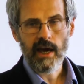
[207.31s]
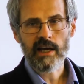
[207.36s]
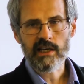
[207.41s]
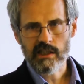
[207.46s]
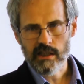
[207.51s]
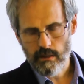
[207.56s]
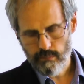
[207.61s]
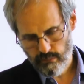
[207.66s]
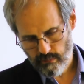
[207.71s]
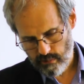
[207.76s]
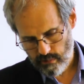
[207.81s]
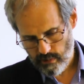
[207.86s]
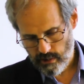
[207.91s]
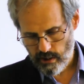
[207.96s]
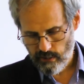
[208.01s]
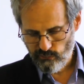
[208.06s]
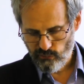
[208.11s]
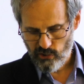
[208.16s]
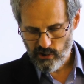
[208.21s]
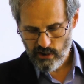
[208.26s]
except
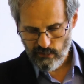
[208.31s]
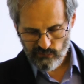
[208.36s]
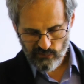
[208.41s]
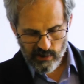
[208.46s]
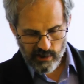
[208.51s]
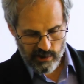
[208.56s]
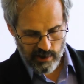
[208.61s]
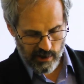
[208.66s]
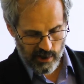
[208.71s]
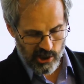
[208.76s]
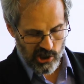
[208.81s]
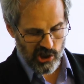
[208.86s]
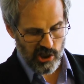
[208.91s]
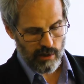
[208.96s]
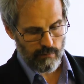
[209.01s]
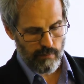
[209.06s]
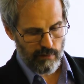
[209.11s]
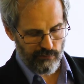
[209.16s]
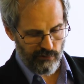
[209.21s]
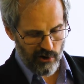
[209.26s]
if we defeat
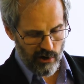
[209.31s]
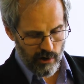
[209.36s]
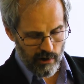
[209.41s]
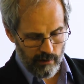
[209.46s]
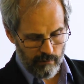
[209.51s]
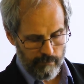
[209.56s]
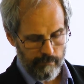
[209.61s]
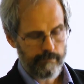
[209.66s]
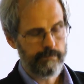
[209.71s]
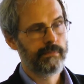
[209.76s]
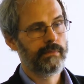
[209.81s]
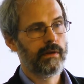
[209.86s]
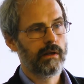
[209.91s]
aging before,